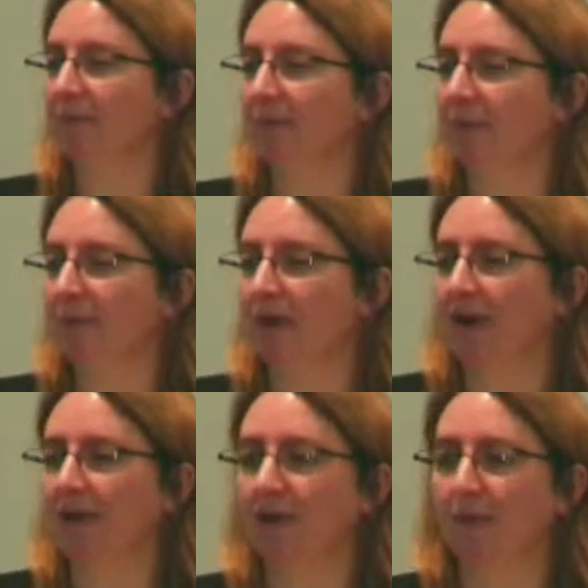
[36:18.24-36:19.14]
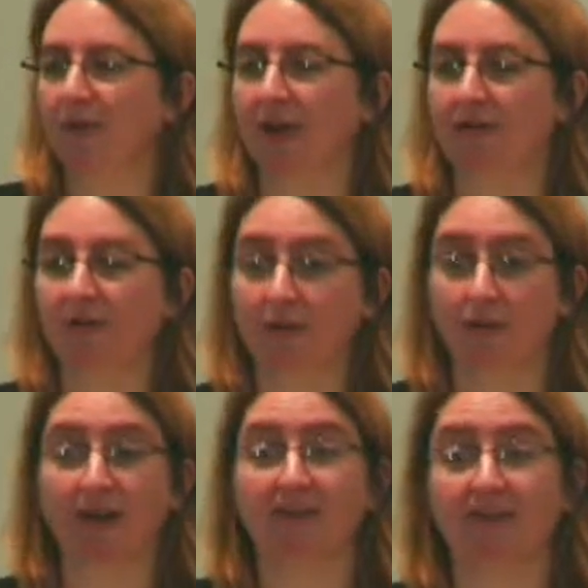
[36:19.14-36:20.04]
the Lower Mekong a couple times because
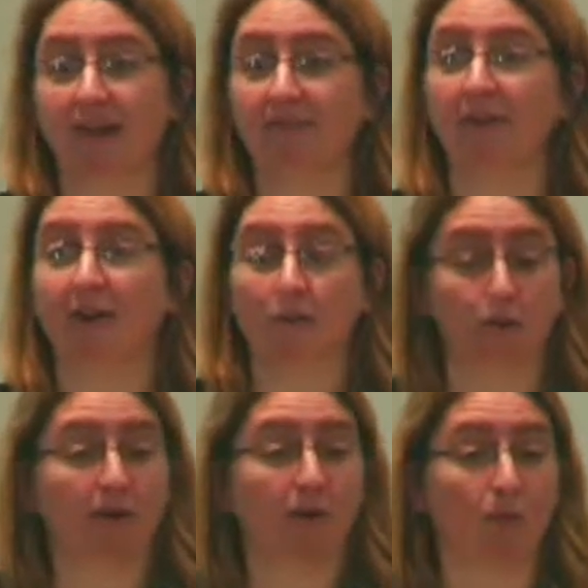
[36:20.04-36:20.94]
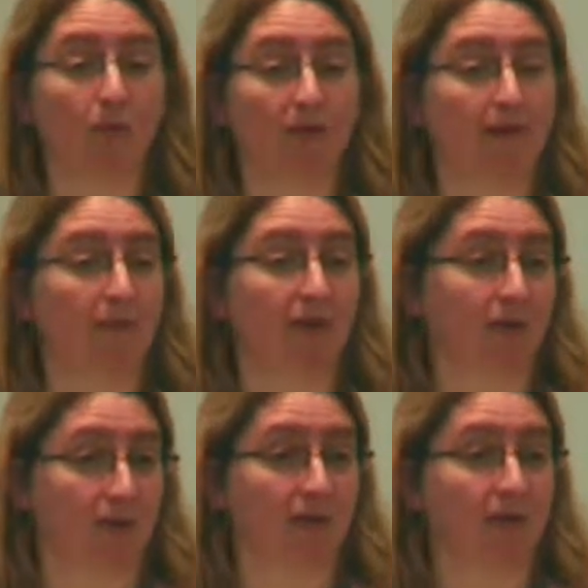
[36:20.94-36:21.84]
we actually have funding. We're running a workshop there
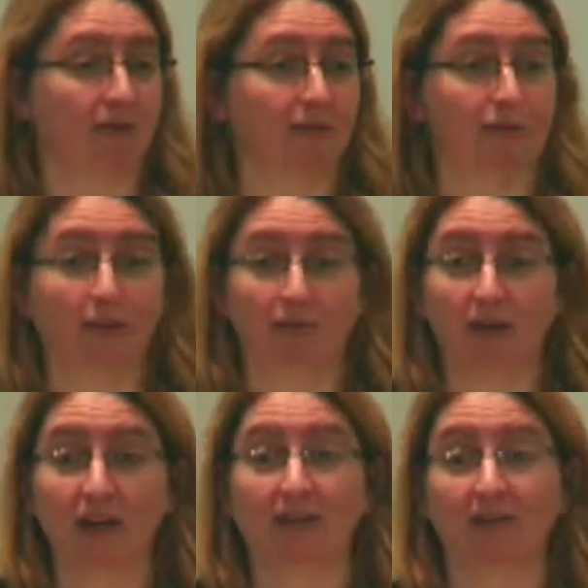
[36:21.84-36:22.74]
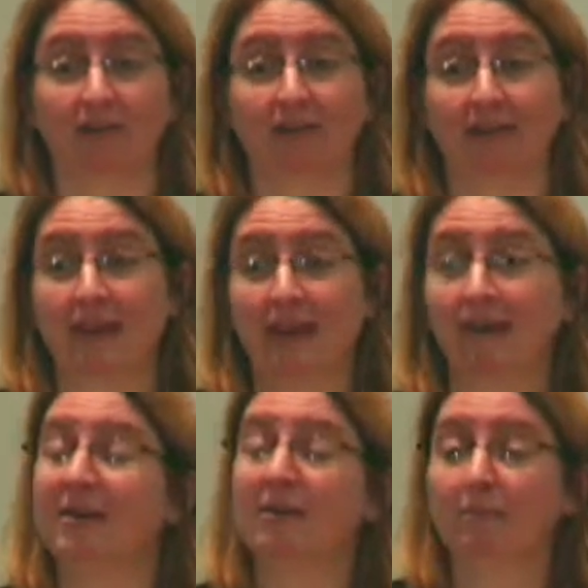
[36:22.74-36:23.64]
in August as well. If you're interested in that,
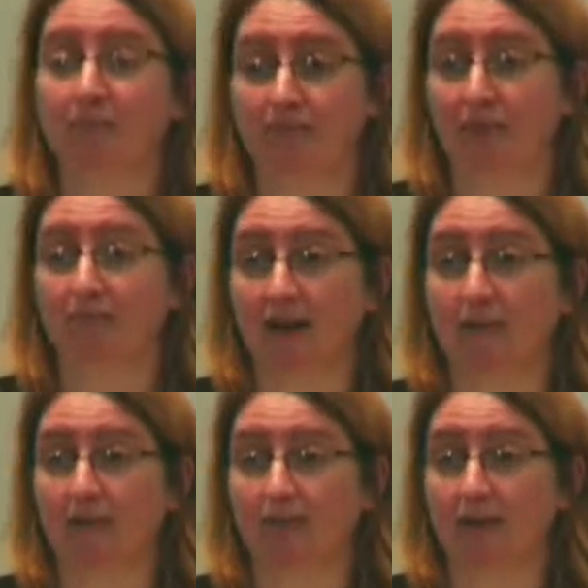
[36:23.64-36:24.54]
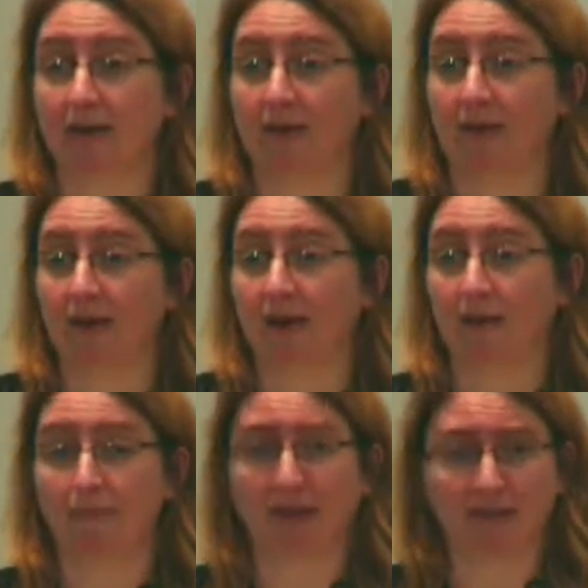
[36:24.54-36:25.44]
please come chat with me.
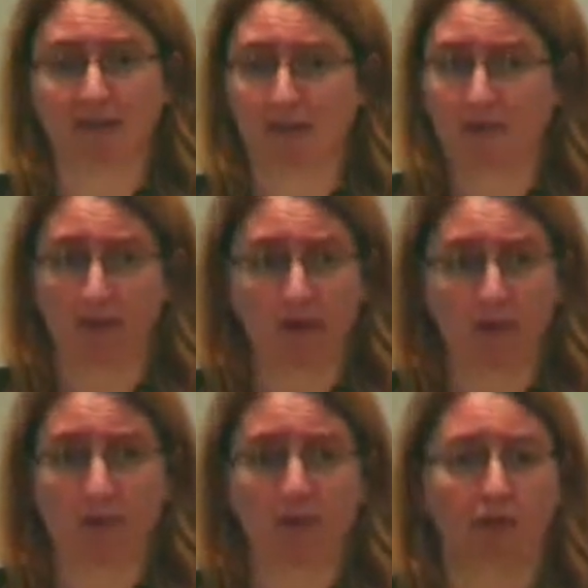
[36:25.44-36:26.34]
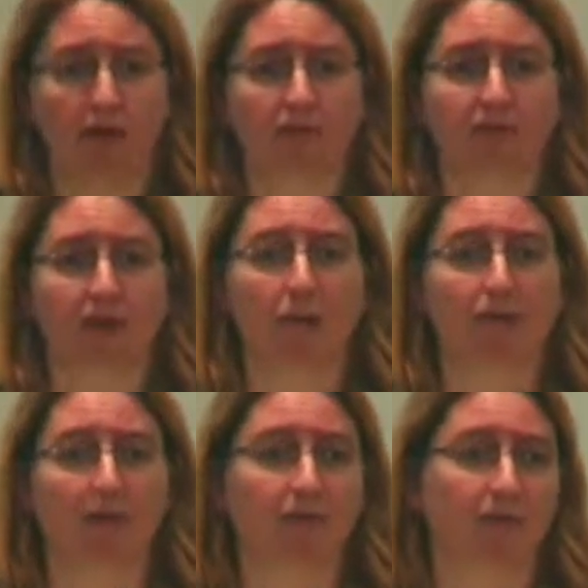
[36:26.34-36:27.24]
That's a larger scale
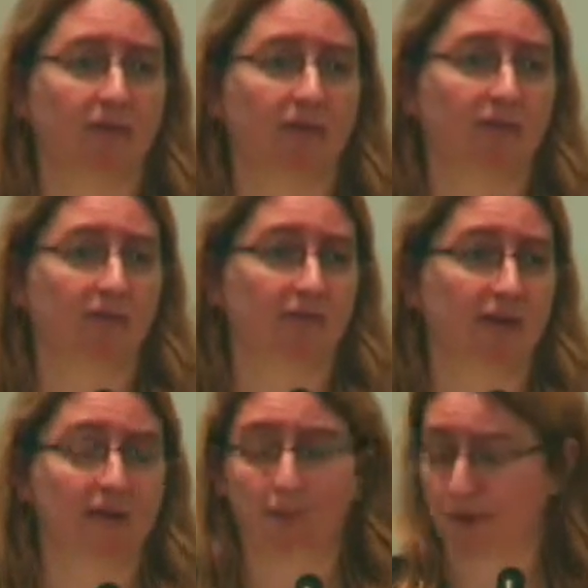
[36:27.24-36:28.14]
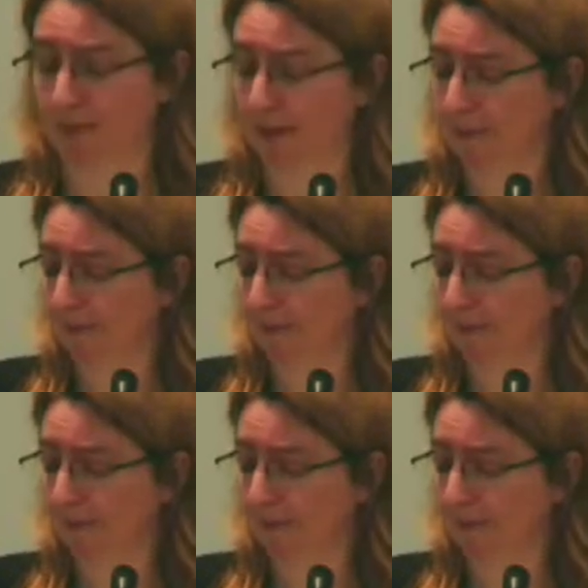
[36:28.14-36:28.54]
project with the State Department.